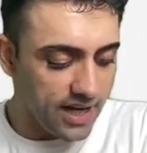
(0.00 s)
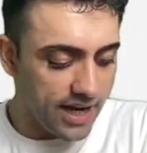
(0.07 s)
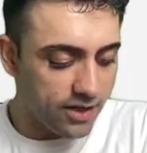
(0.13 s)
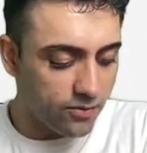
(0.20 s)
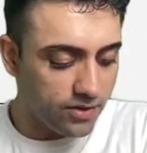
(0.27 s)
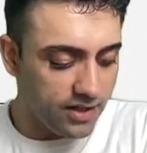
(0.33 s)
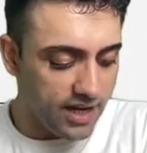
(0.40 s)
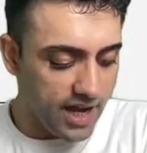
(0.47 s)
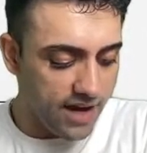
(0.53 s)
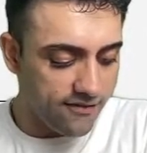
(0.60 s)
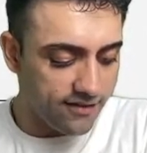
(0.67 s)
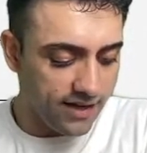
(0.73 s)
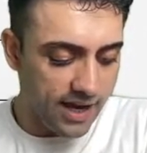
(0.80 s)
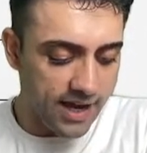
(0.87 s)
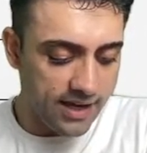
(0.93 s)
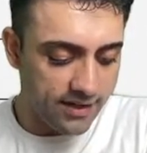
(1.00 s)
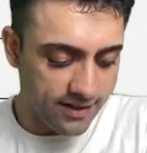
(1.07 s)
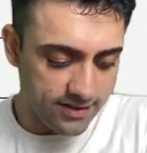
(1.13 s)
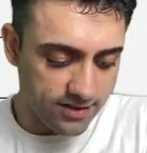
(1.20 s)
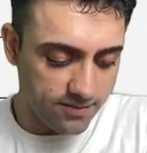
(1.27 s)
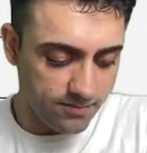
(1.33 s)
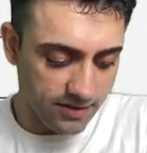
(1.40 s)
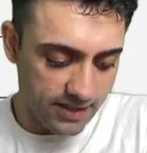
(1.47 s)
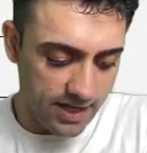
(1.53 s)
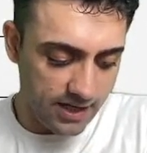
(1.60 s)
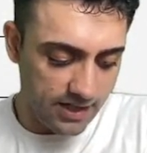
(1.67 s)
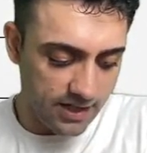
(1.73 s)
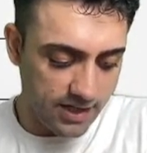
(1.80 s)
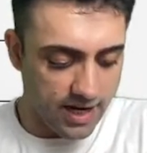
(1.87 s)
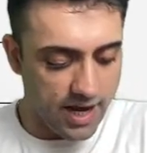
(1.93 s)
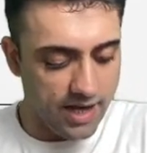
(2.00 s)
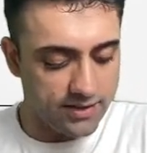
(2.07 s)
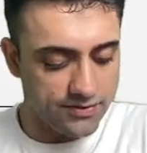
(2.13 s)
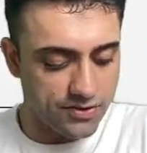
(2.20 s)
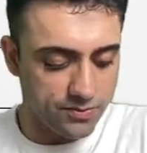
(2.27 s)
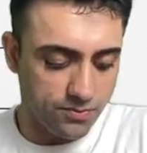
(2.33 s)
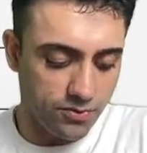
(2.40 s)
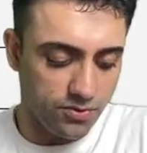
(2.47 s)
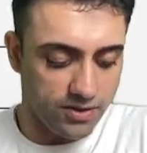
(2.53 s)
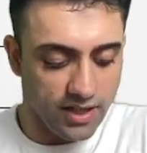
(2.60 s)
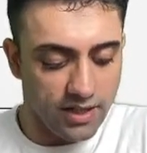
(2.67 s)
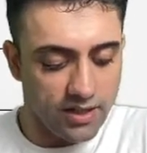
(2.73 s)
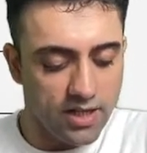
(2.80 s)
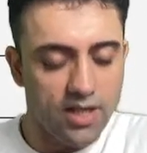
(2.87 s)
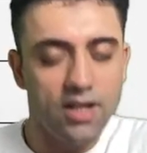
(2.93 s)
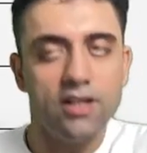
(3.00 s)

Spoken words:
I only have carrot, banana, and smoothie.